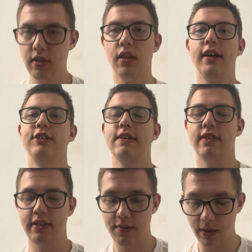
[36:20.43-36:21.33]

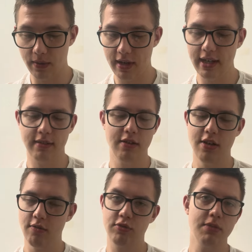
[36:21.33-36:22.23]
Longevity. There we go.
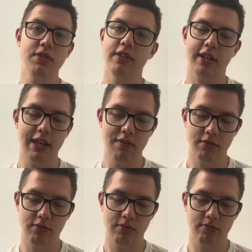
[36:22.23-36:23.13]
For some reason,
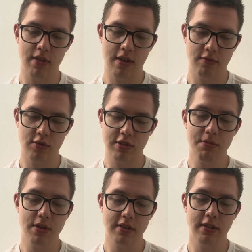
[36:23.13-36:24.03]

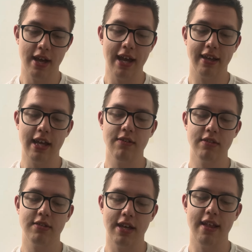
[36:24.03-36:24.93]
I can't even
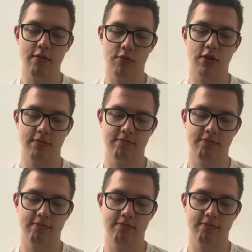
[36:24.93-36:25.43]
say that word.